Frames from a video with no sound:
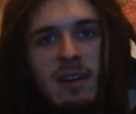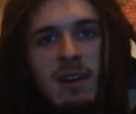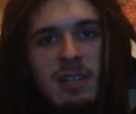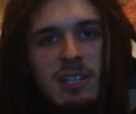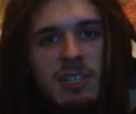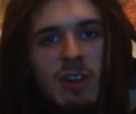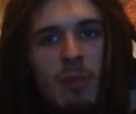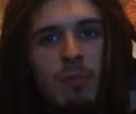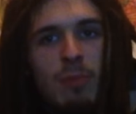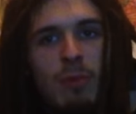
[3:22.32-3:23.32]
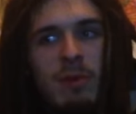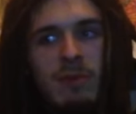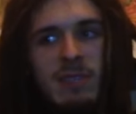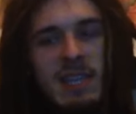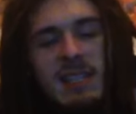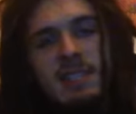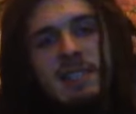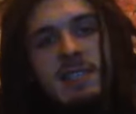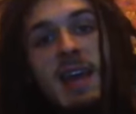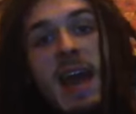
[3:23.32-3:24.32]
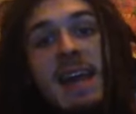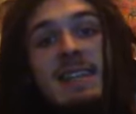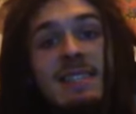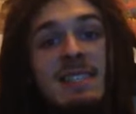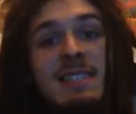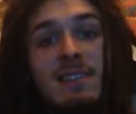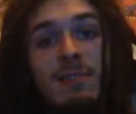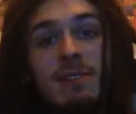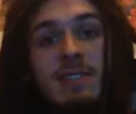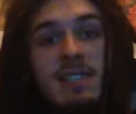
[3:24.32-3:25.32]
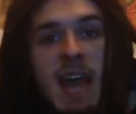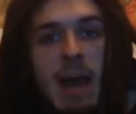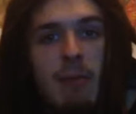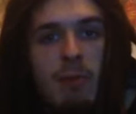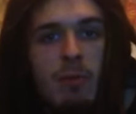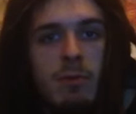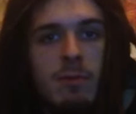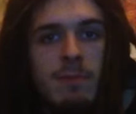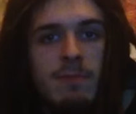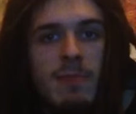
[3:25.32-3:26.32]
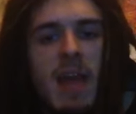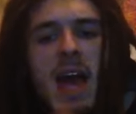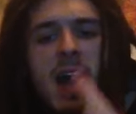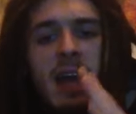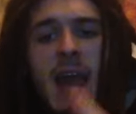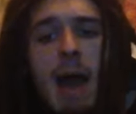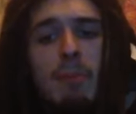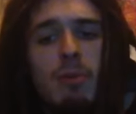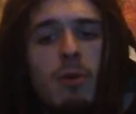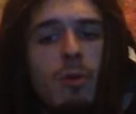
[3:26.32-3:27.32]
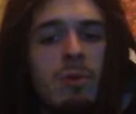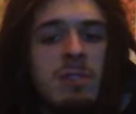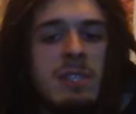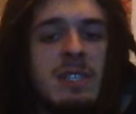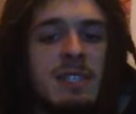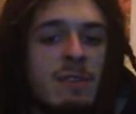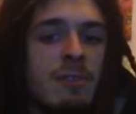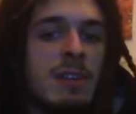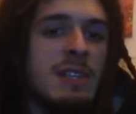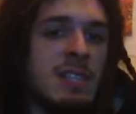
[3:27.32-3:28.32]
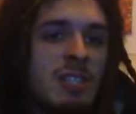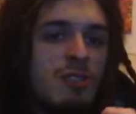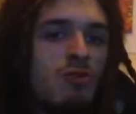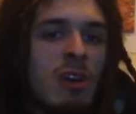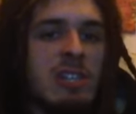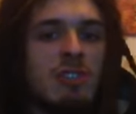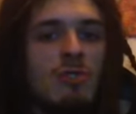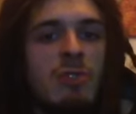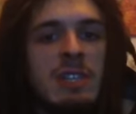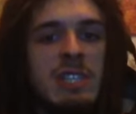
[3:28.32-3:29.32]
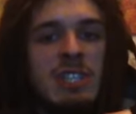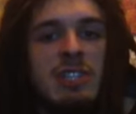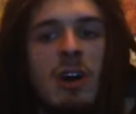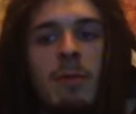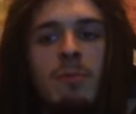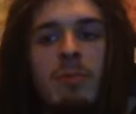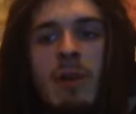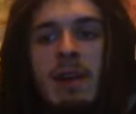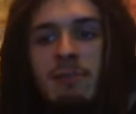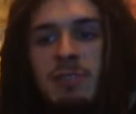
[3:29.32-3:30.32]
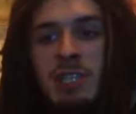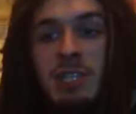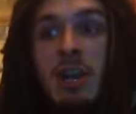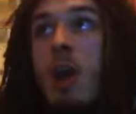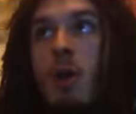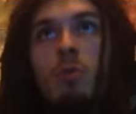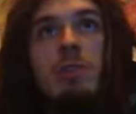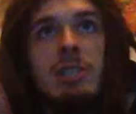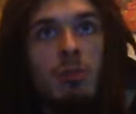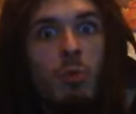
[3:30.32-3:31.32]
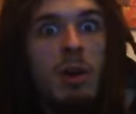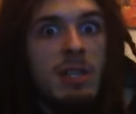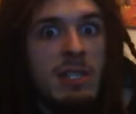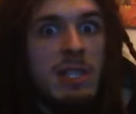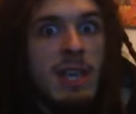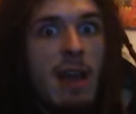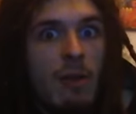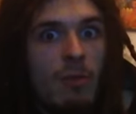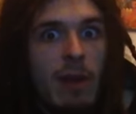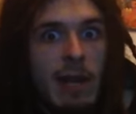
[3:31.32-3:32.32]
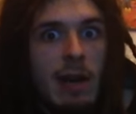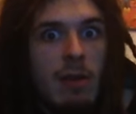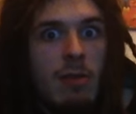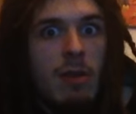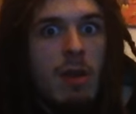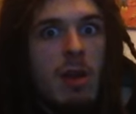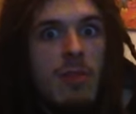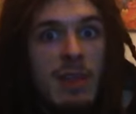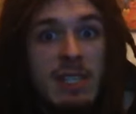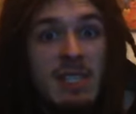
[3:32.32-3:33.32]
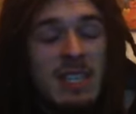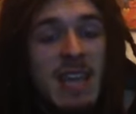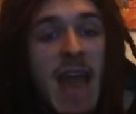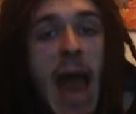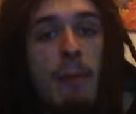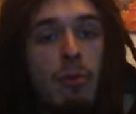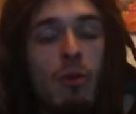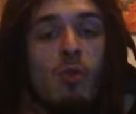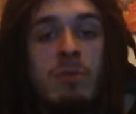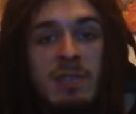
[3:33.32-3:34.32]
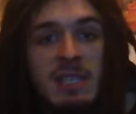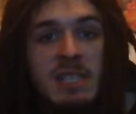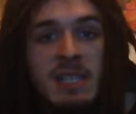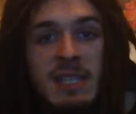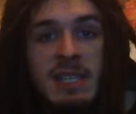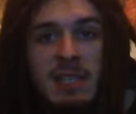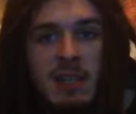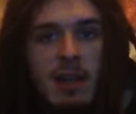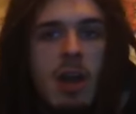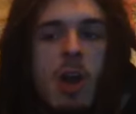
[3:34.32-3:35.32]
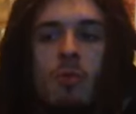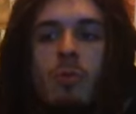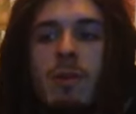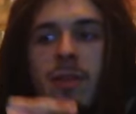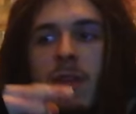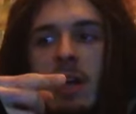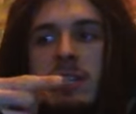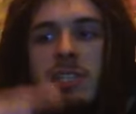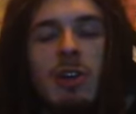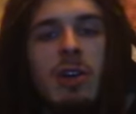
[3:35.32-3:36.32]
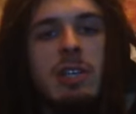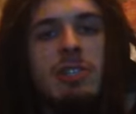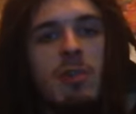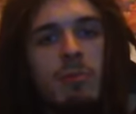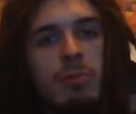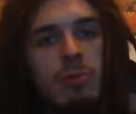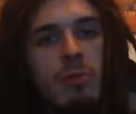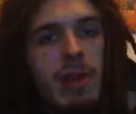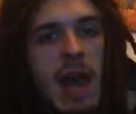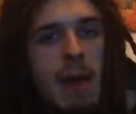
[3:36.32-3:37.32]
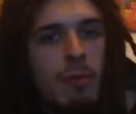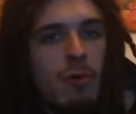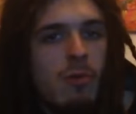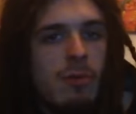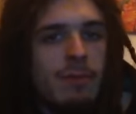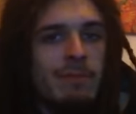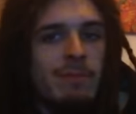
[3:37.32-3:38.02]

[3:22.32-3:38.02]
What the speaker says: a sharp point of intensity in serious Capricorn. Capricorn's serious, structured, somber energy, which is what is in the air right now. This is Capricorn's season, with Sun conjunct Pluto in Capricorn